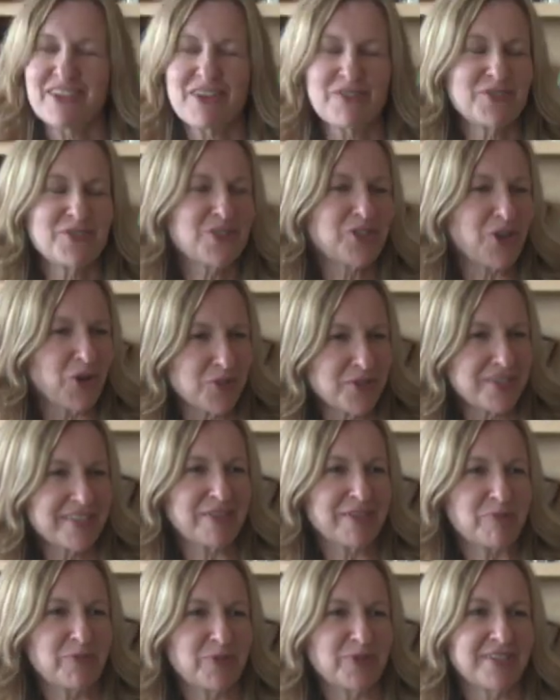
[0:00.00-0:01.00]
sounds so
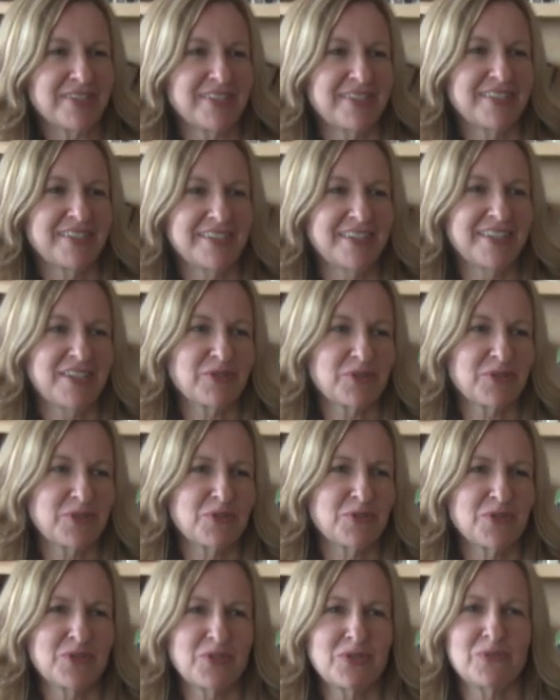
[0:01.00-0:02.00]
simple,
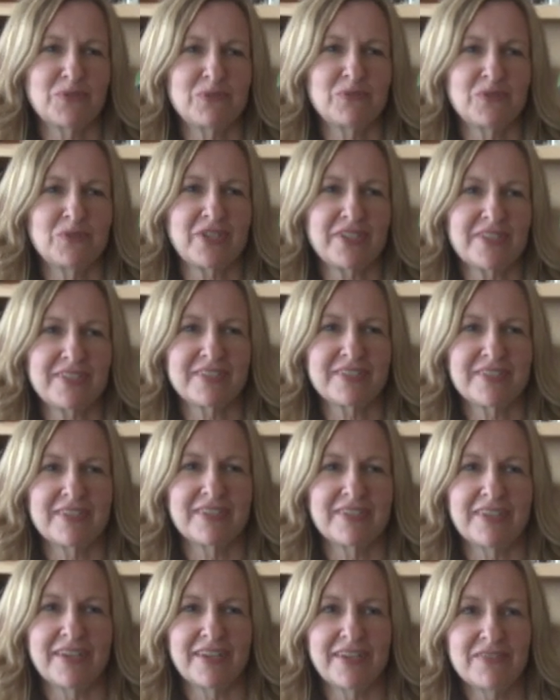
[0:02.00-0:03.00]
to just
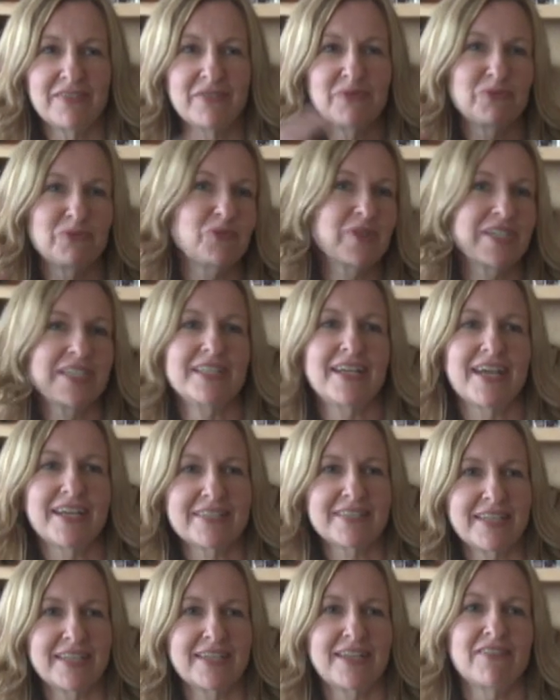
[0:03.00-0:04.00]

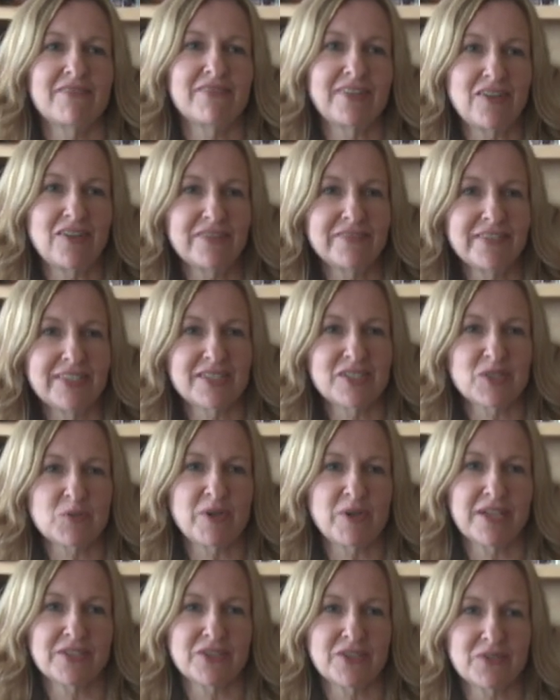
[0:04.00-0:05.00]
realize that evolving this
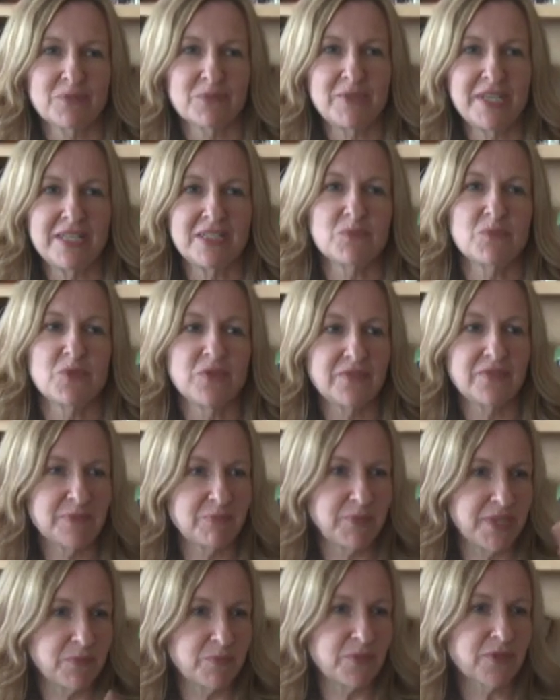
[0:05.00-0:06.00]
process means
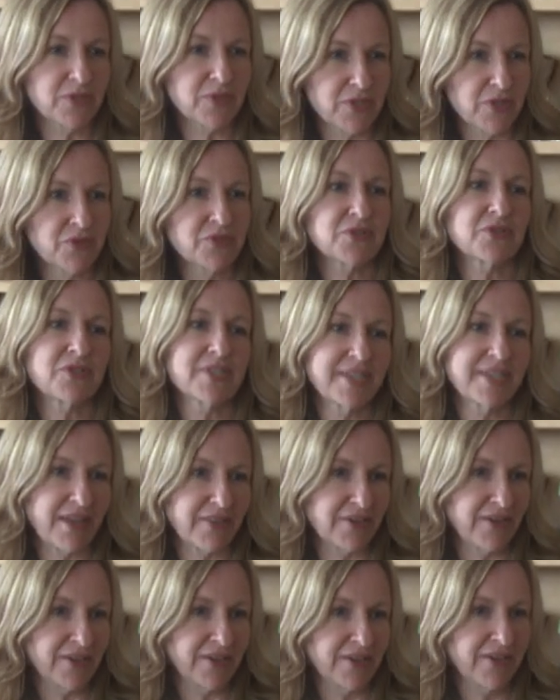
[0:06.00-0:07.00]
moving people closer
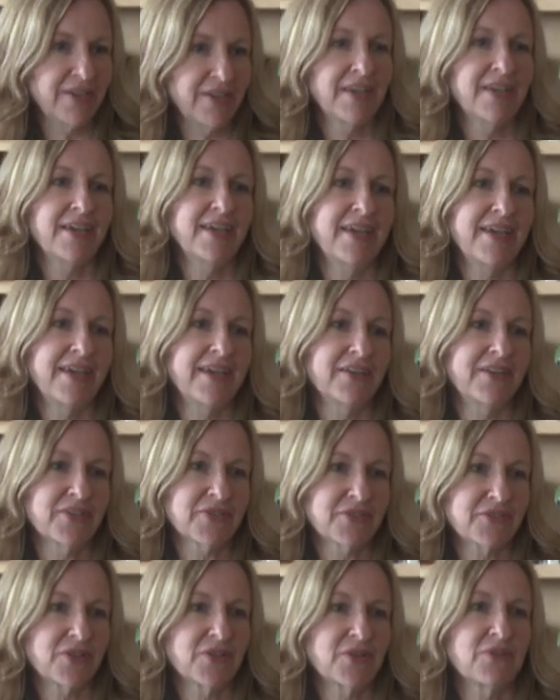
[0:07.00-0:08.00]
together. And
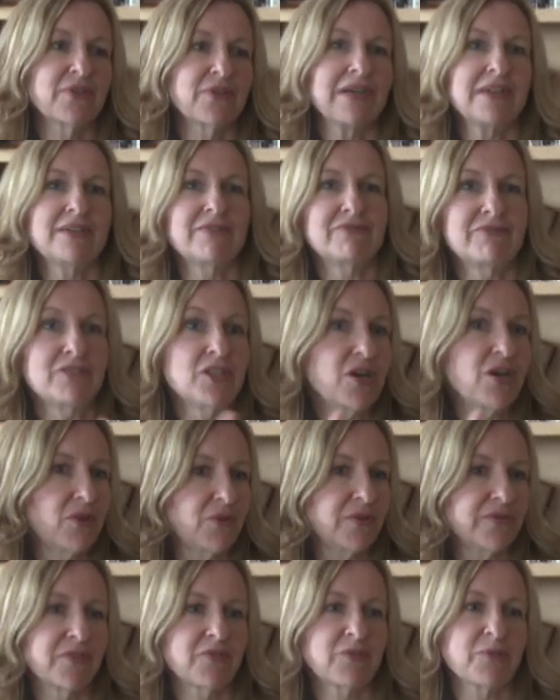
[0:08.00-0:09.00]
also a
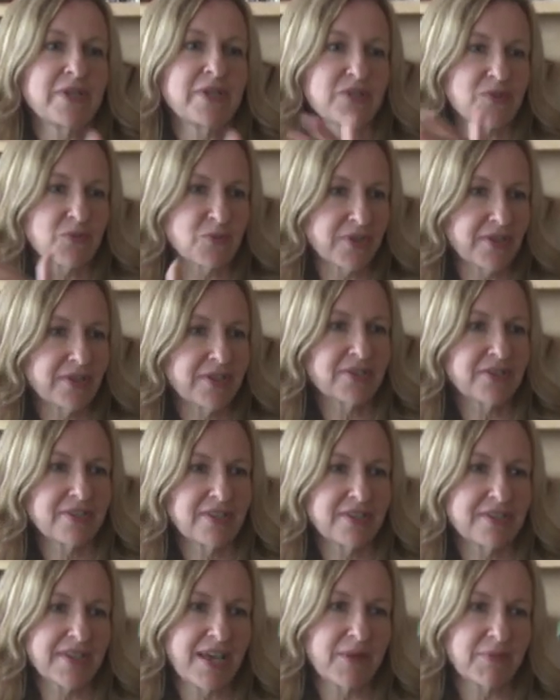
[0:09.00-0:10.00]
flow of information where
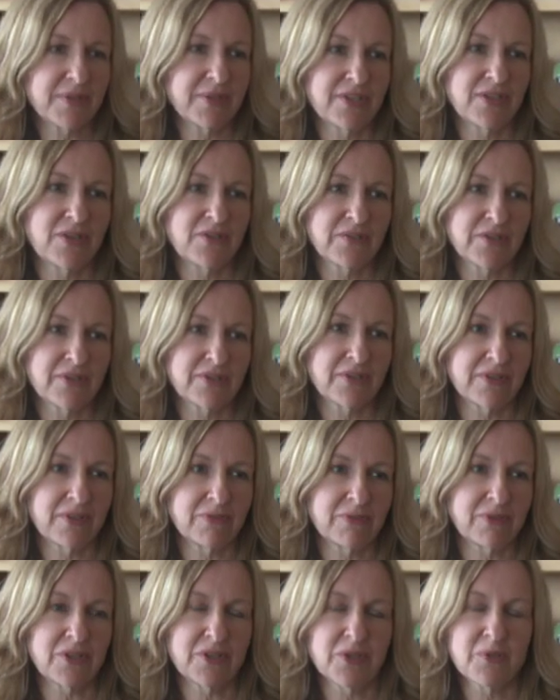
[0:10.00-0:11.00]
it's happening over
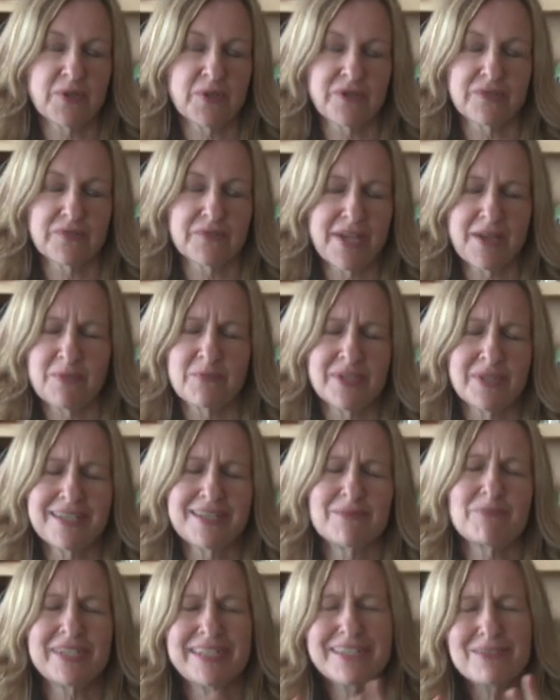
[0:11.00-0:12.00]
a longer period of time.
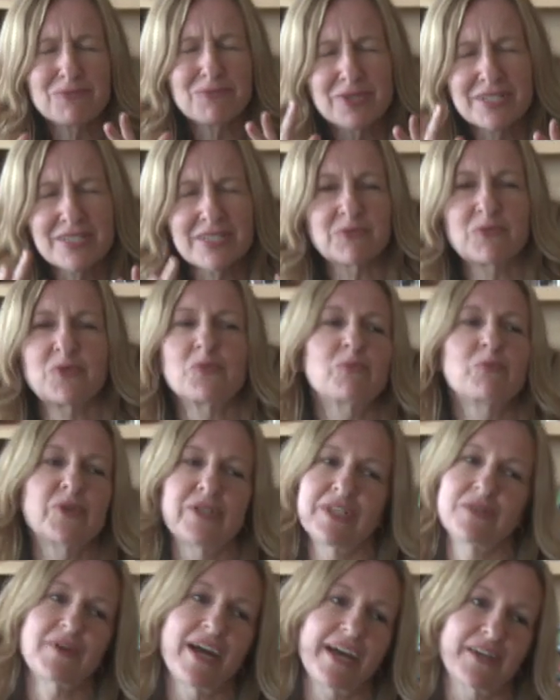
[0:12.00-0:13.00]
But it was
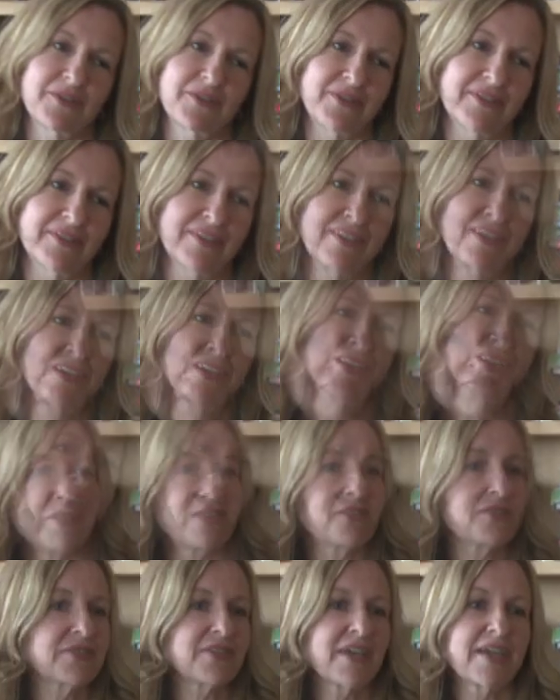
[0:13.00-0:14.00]
pretty radical. It
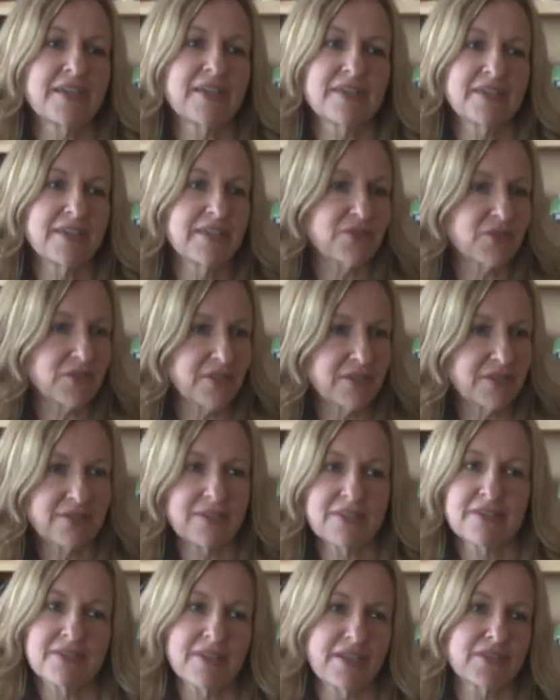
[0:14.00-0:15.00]
feels like it's a
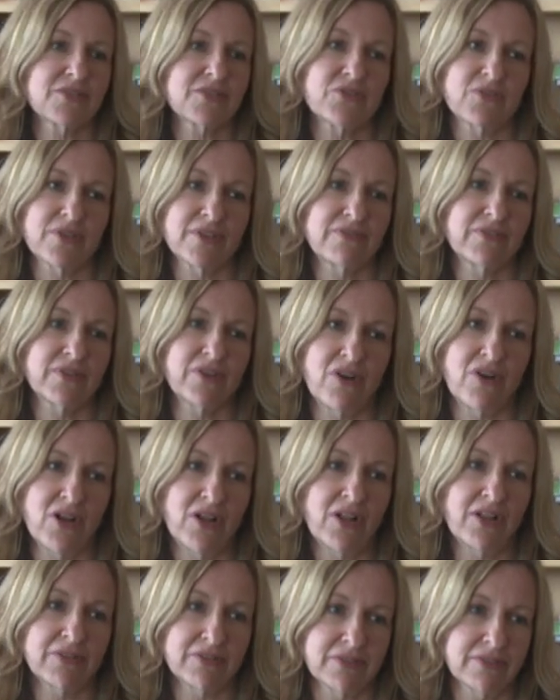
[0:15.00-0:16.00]
success story for
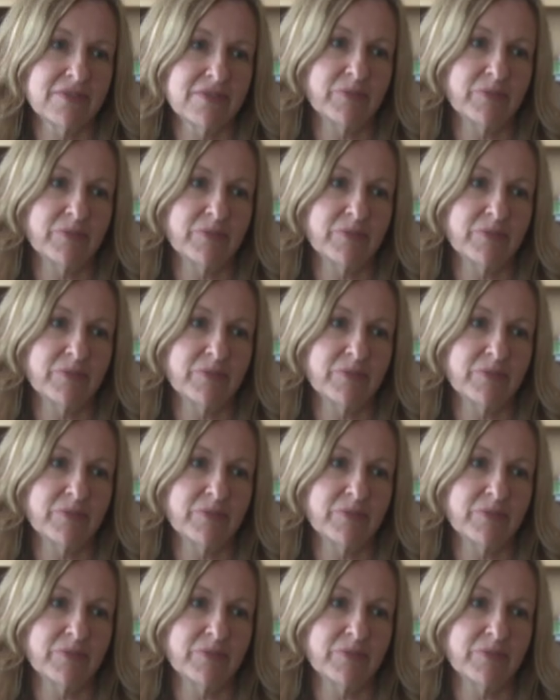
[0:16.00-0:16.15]
all